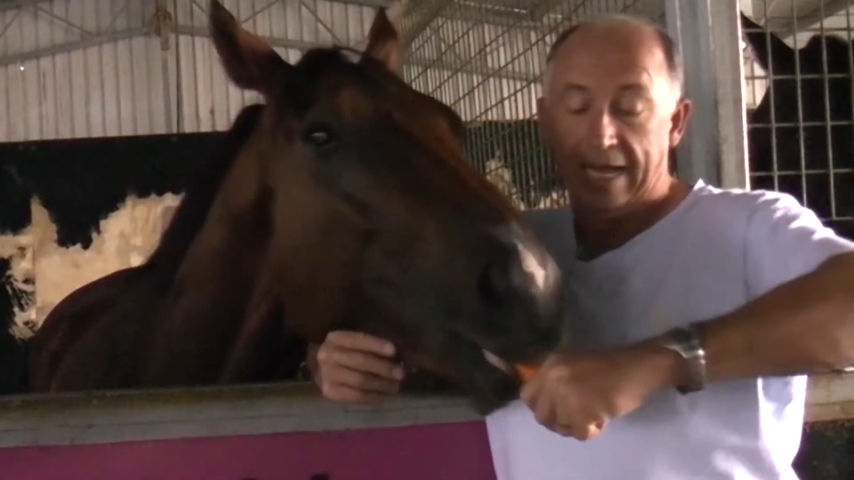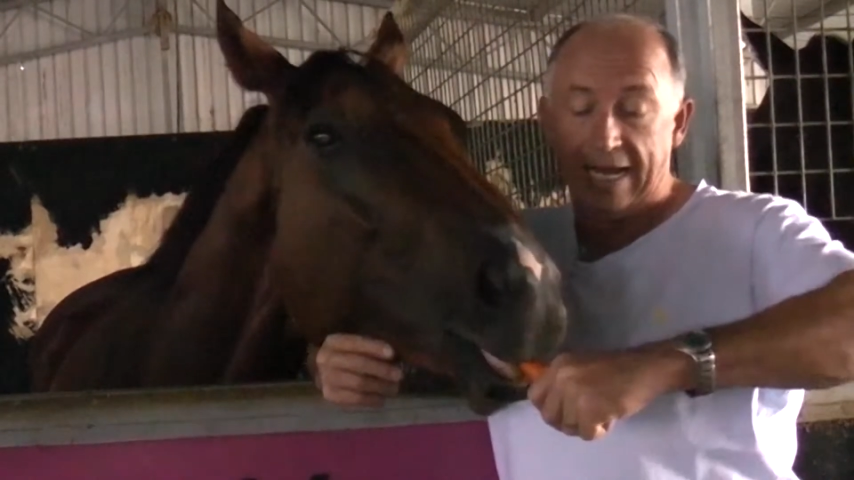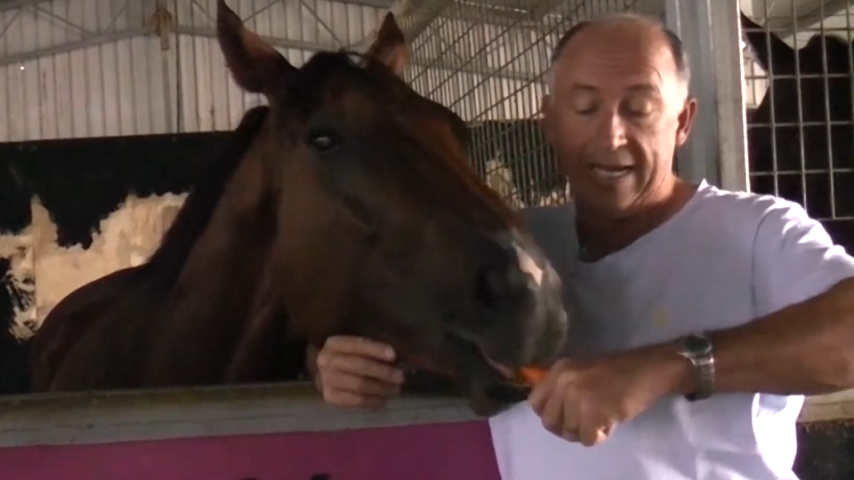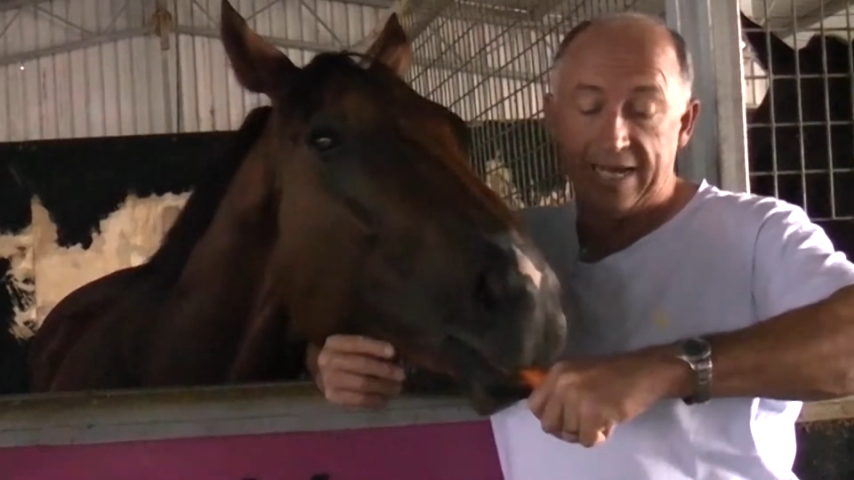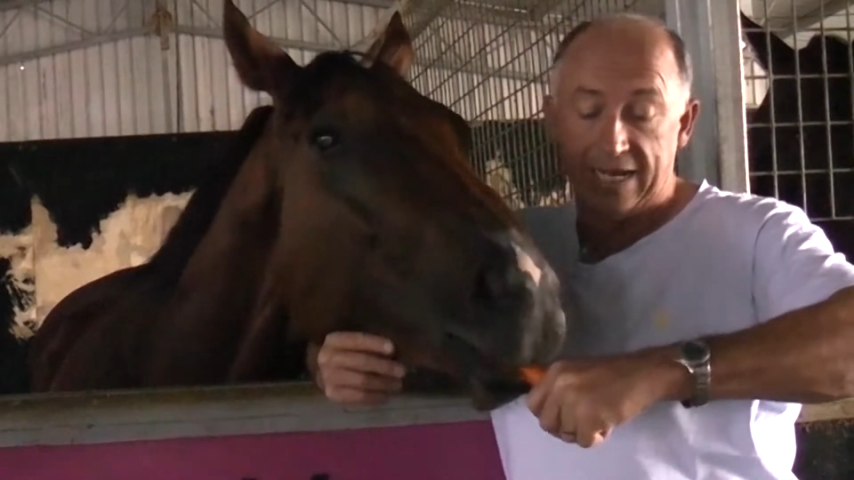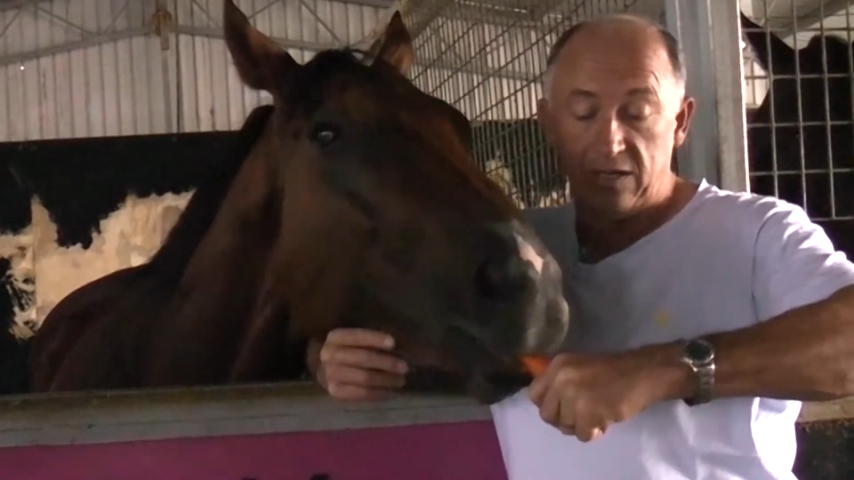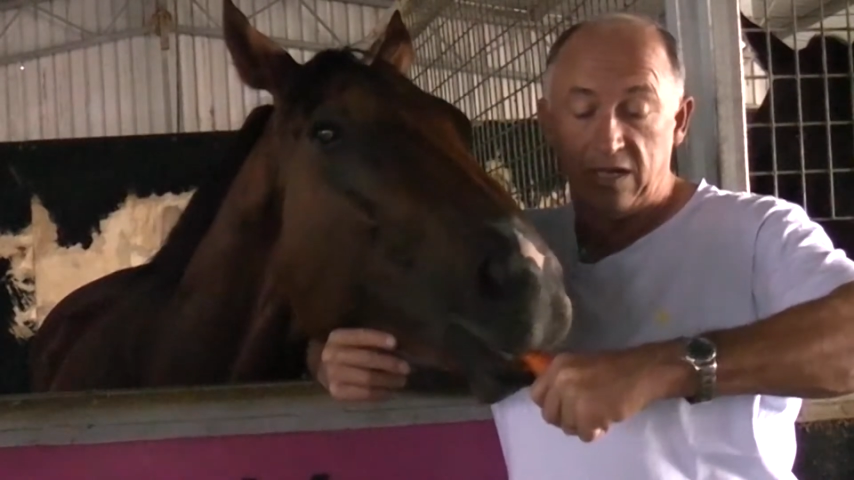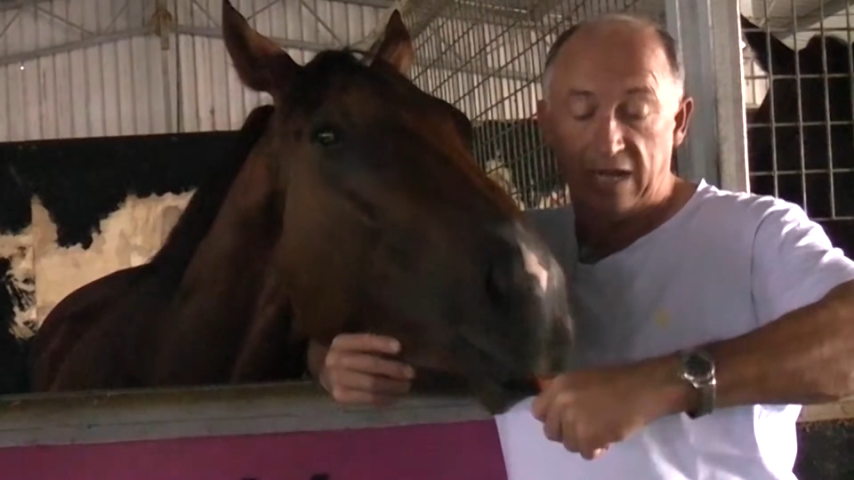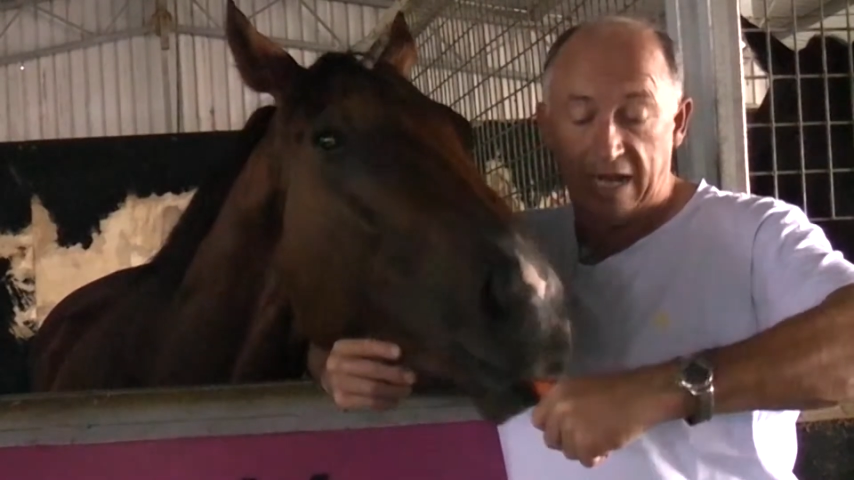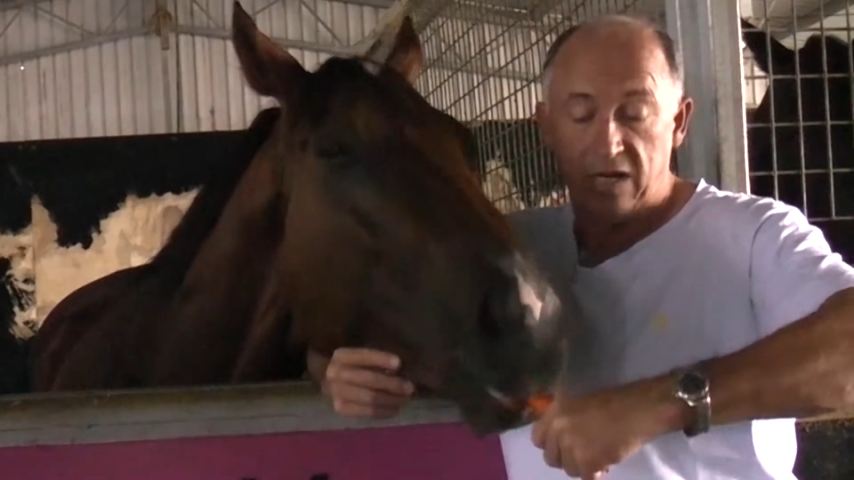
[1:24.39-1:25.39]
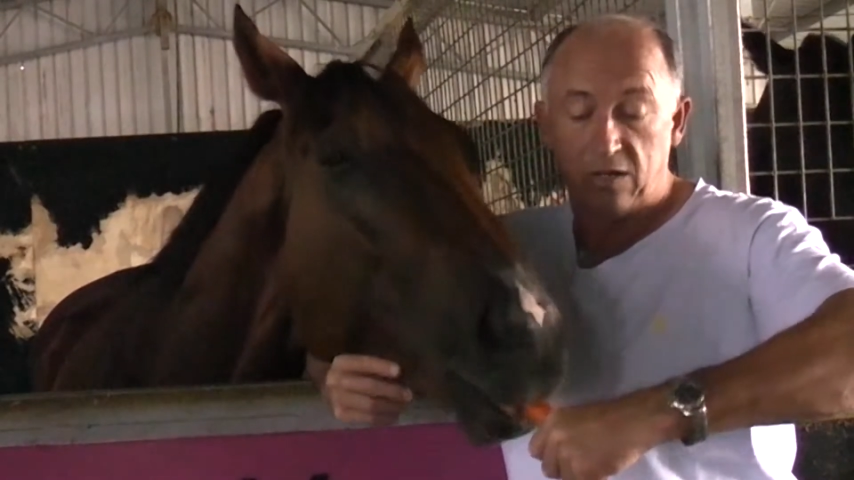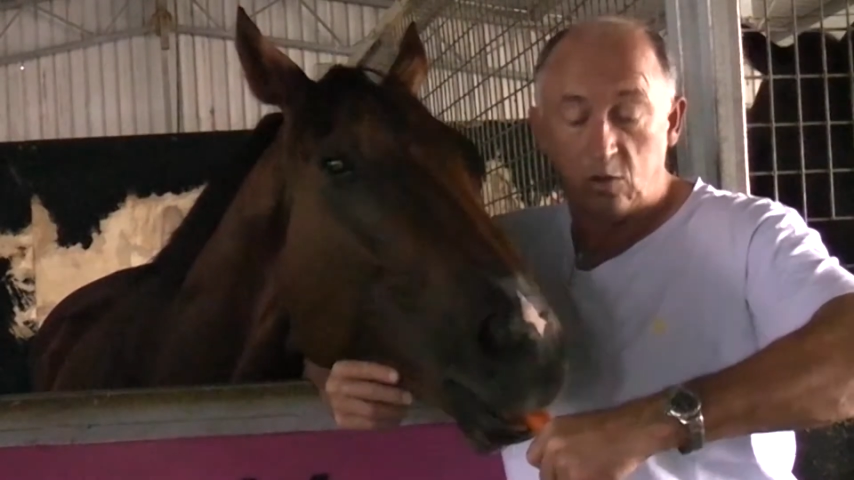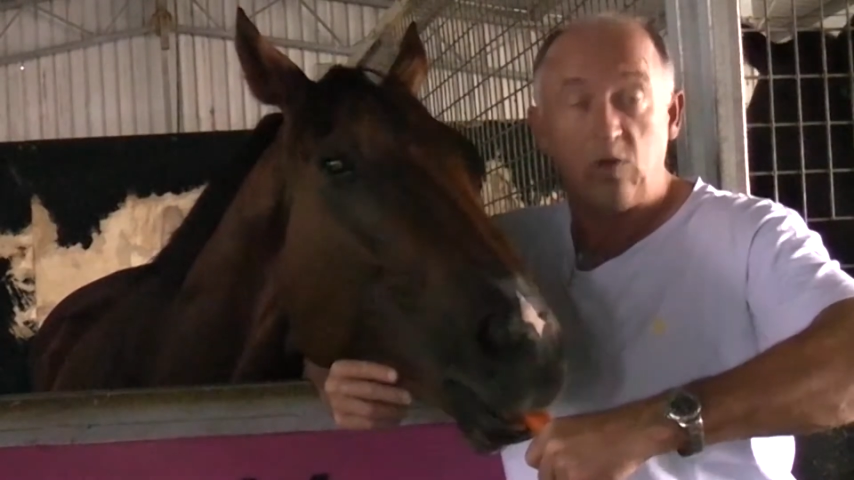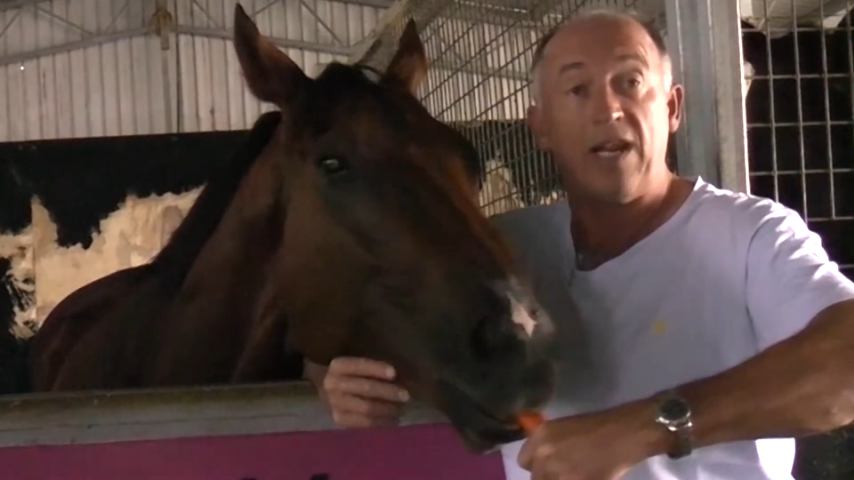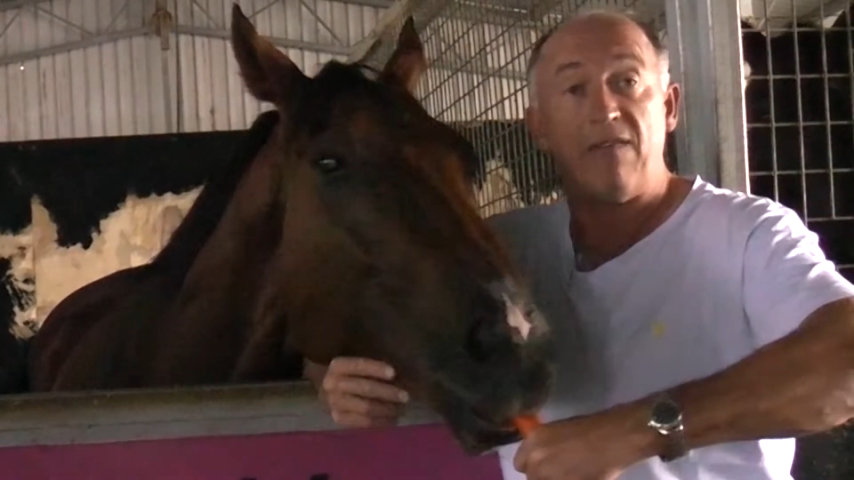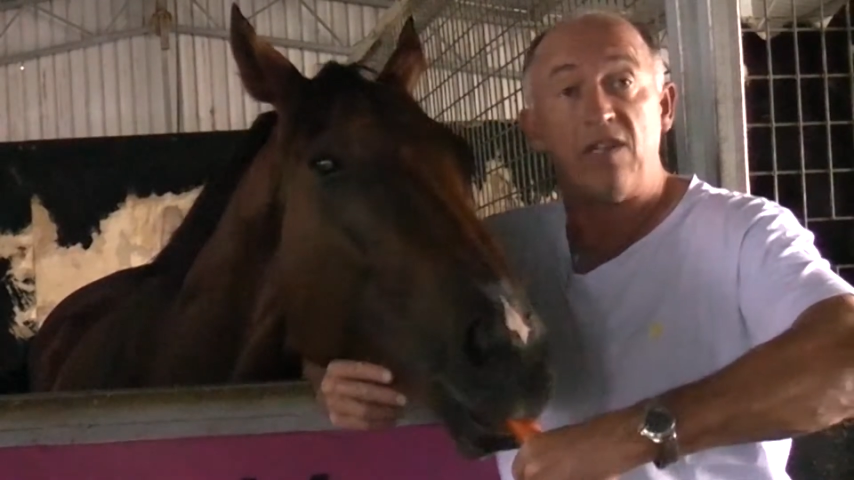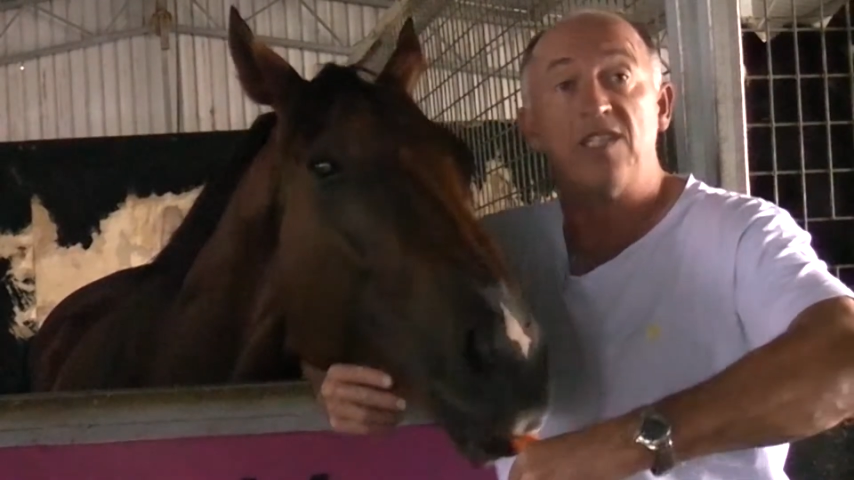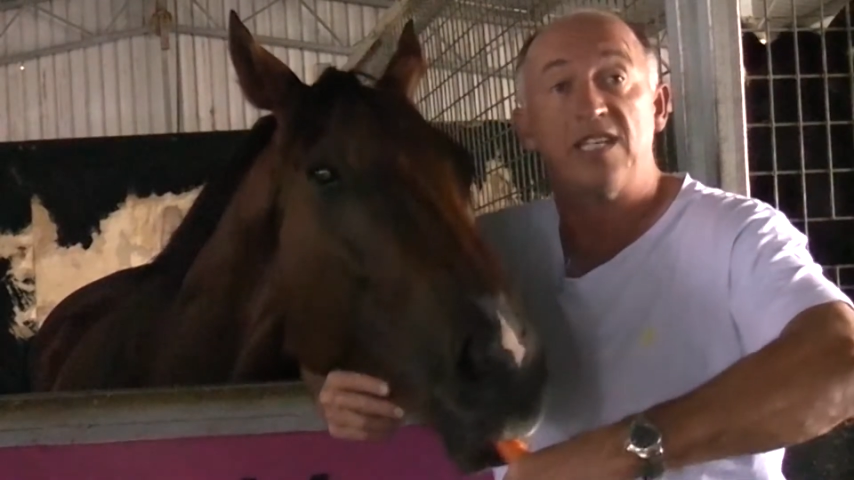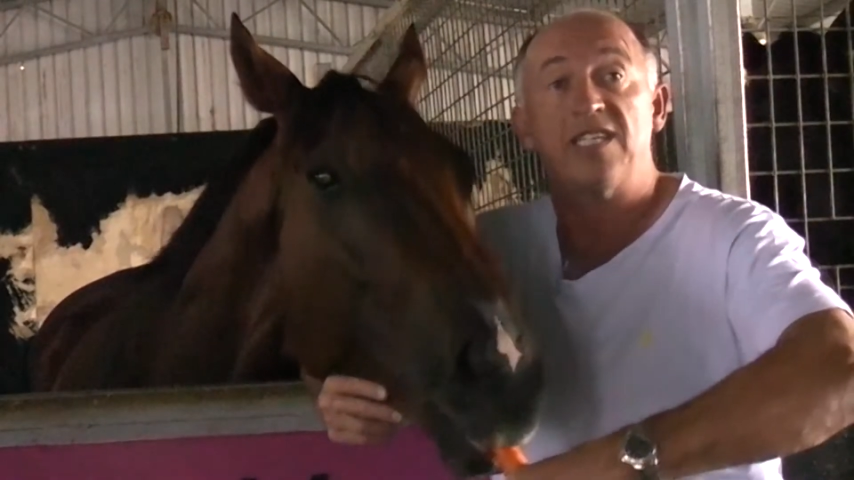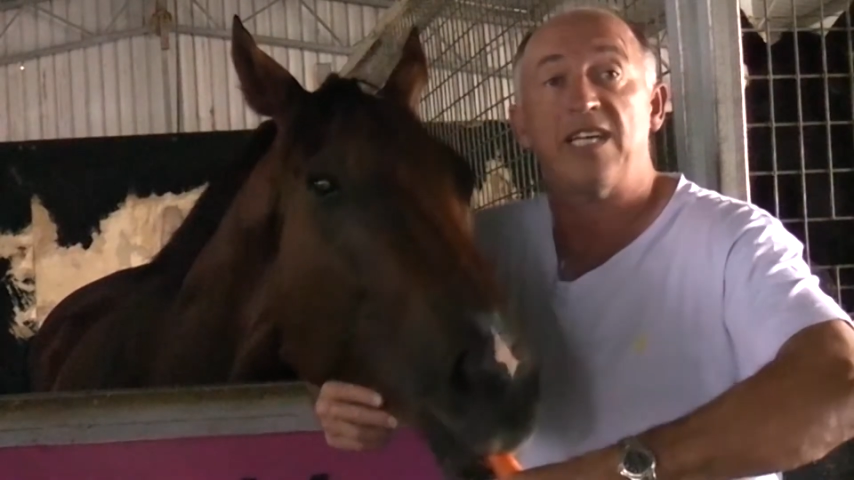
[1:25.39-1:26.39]
and had a good level of
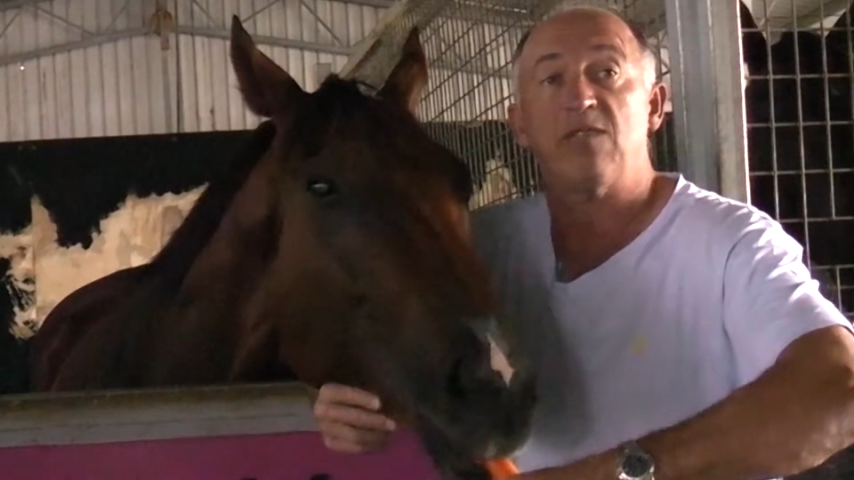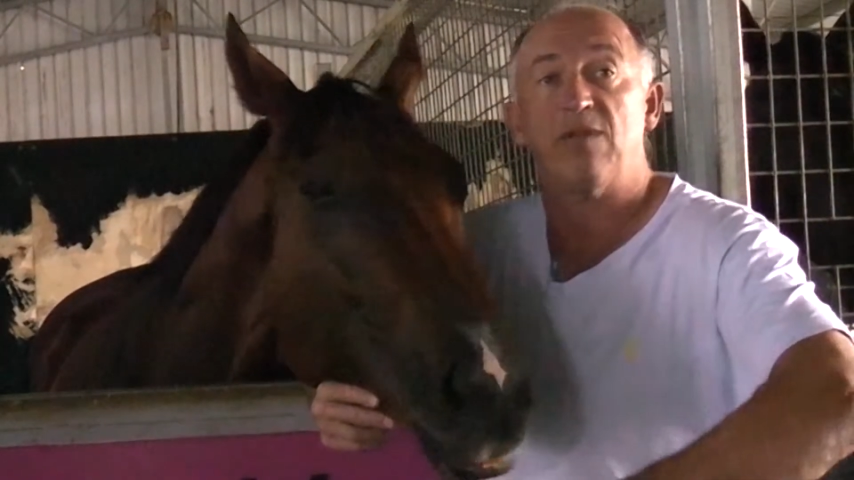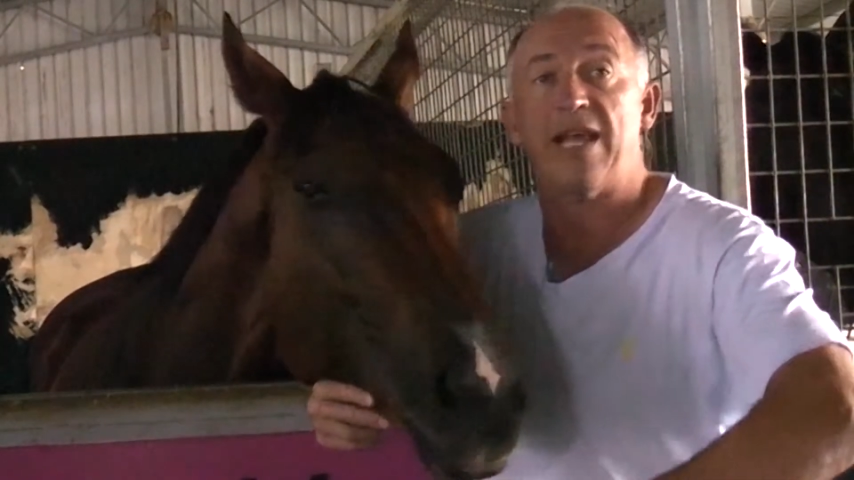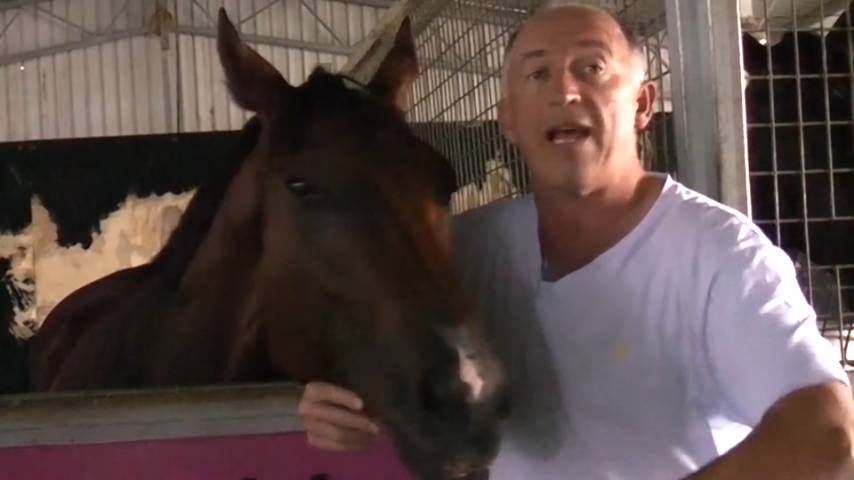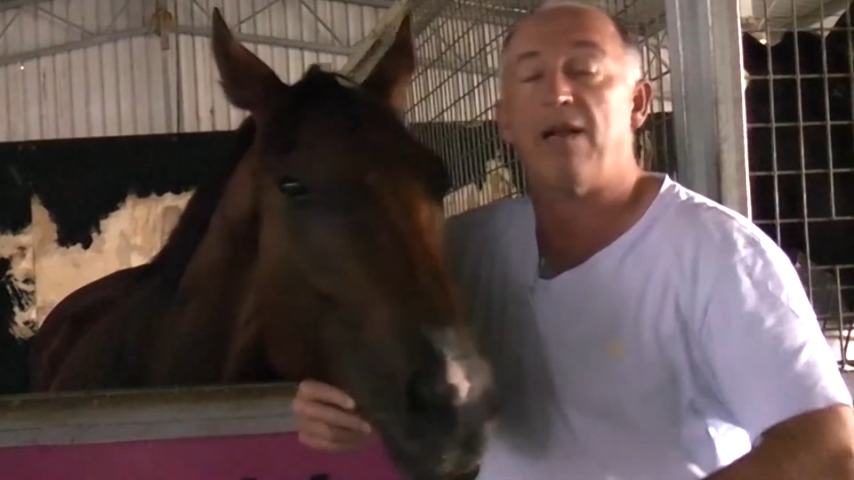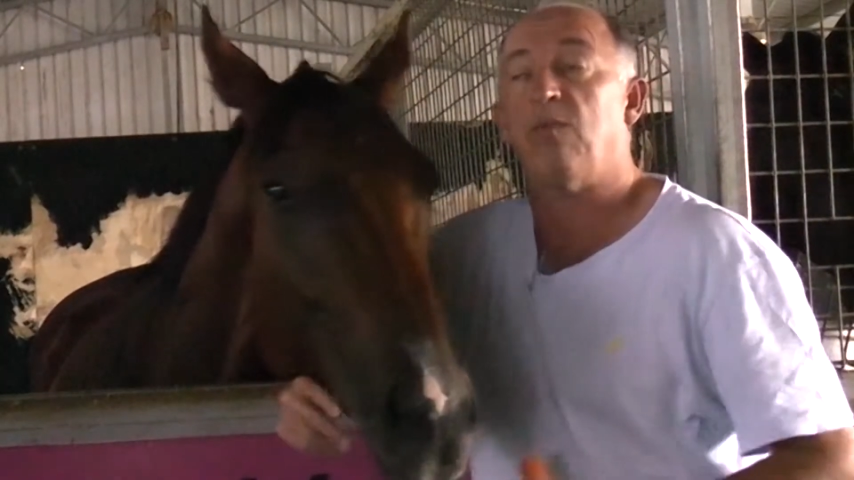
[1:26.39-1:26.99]
success with that.